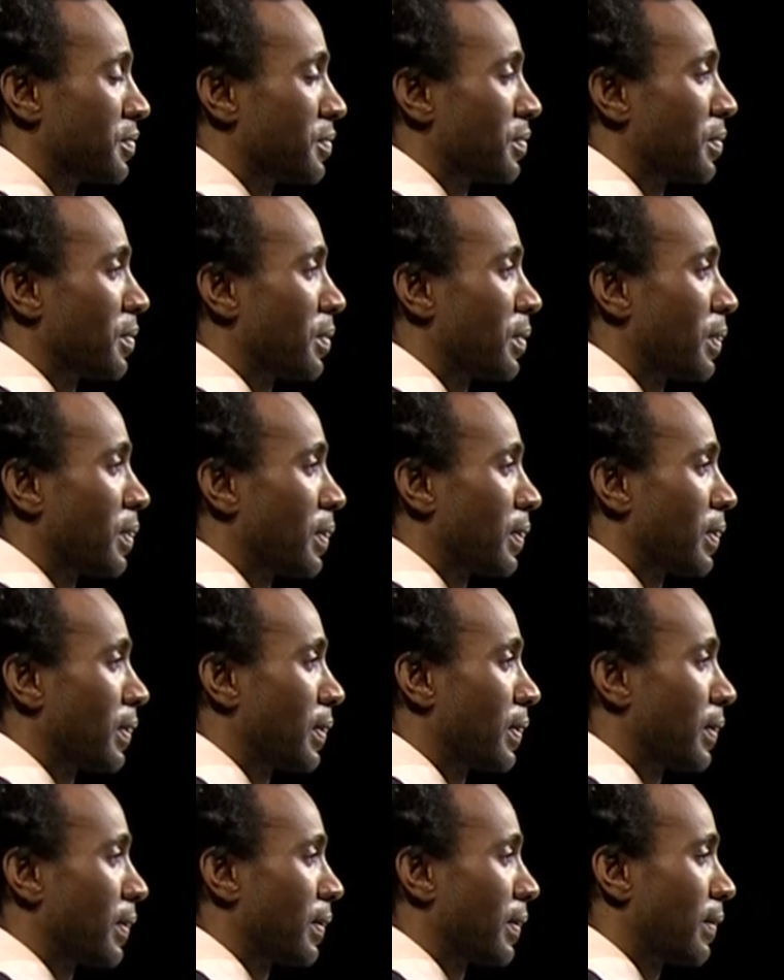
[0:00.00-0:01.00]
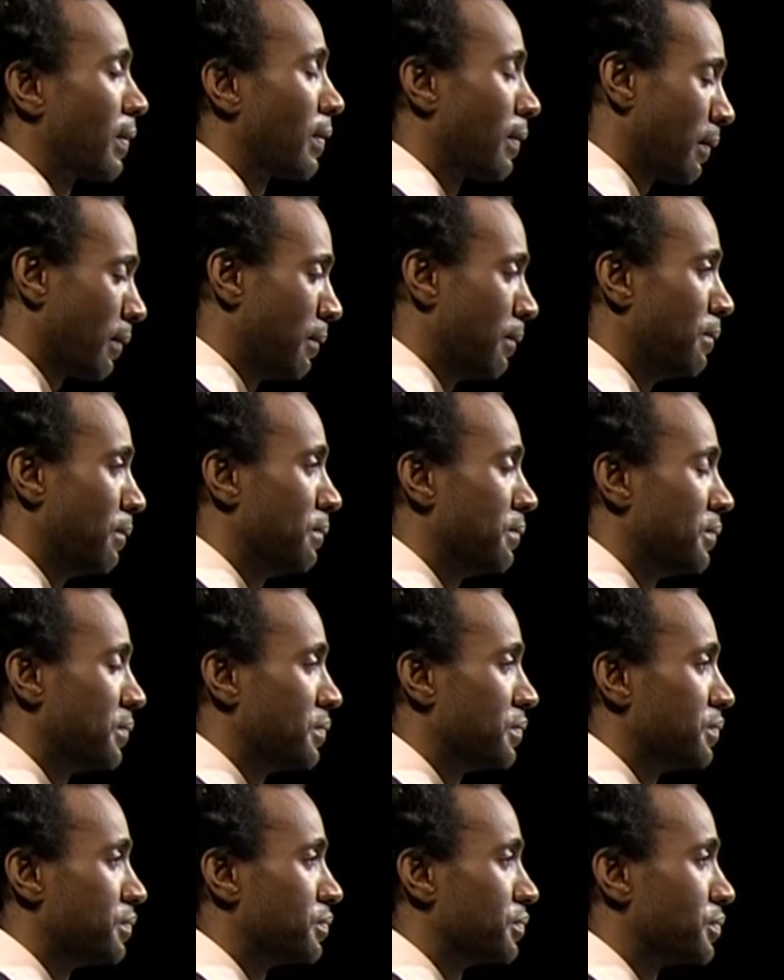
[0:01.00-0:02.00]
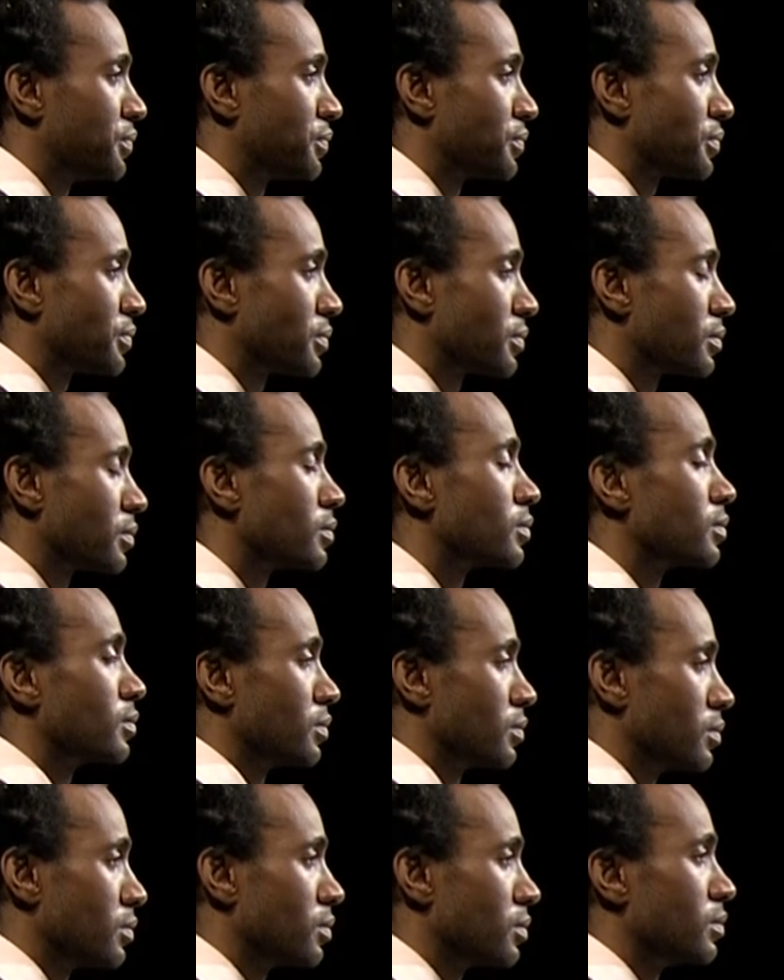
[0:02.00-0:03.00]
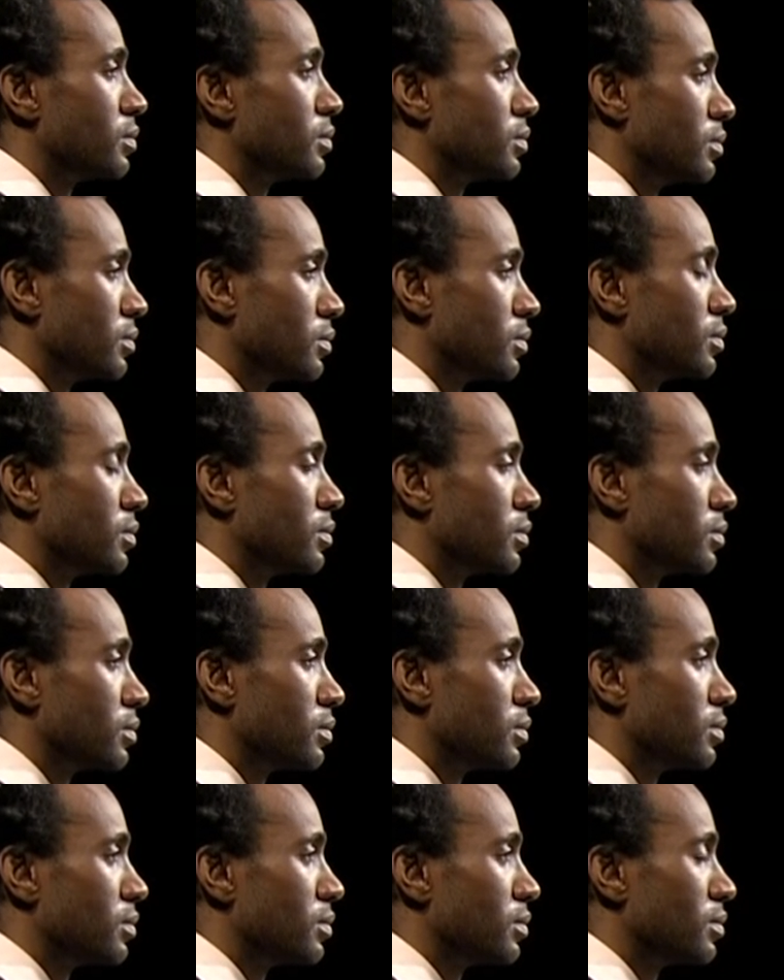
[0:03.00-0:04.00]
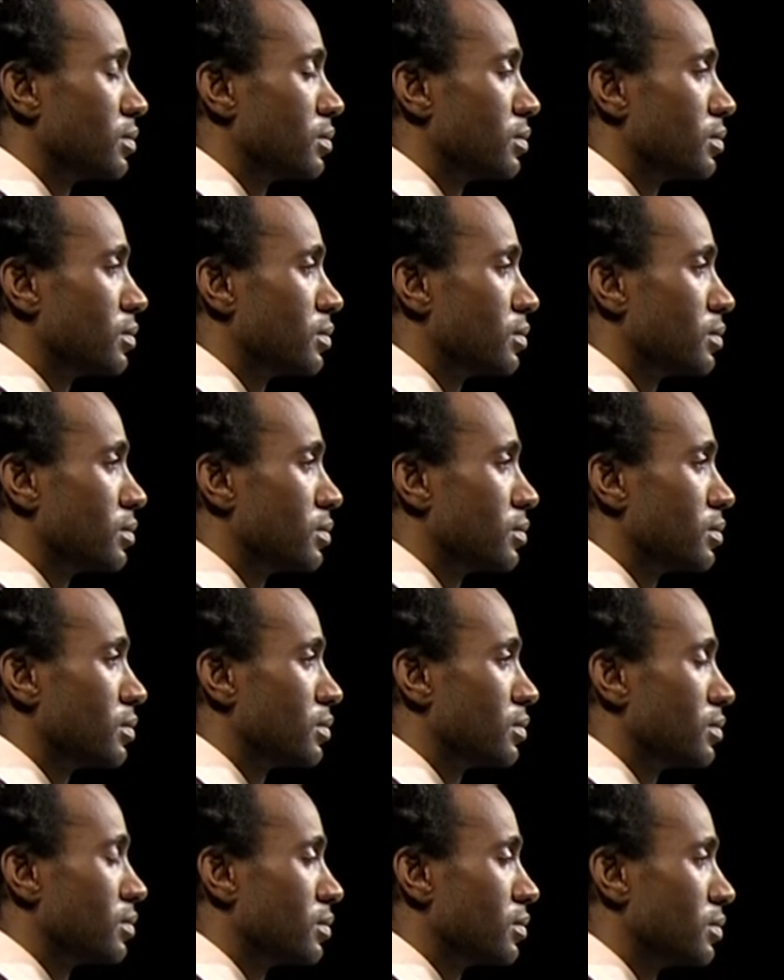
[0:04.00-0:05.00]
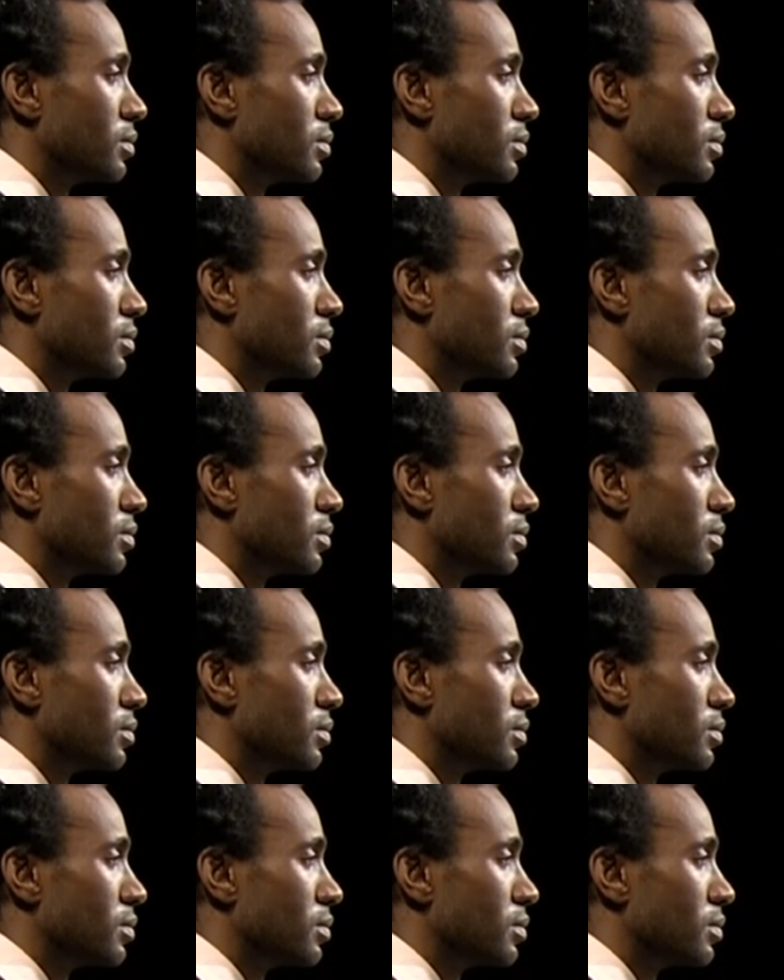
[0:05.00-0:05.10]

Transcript: (silent)